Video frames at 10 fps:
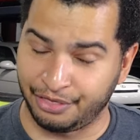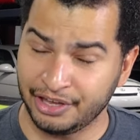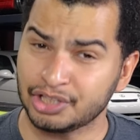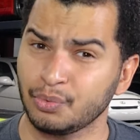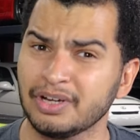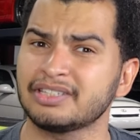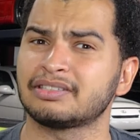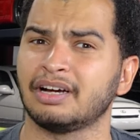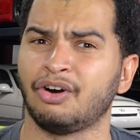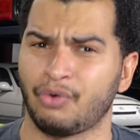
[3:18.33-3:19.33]
This
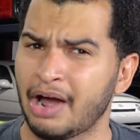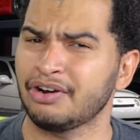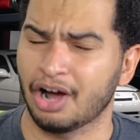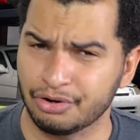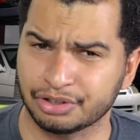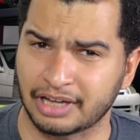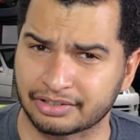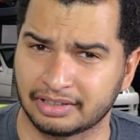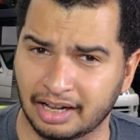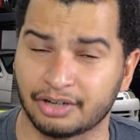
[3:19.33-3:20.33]
was around
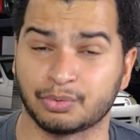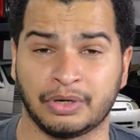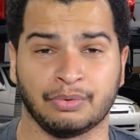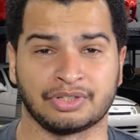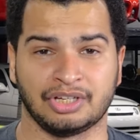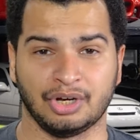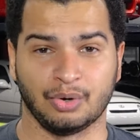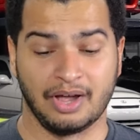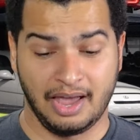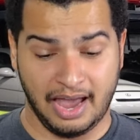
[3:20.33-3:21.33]
$100,000 when it was new,